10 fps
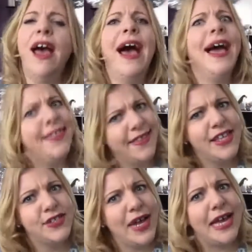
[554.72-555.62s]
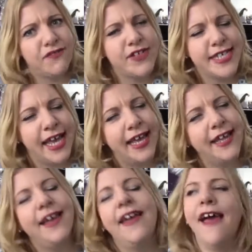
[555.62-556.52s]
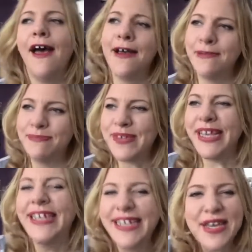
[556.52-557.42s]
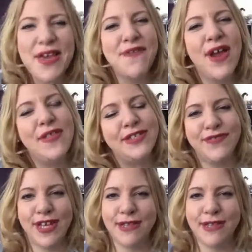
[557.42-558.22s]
I think that's all I have to say. If you like this video,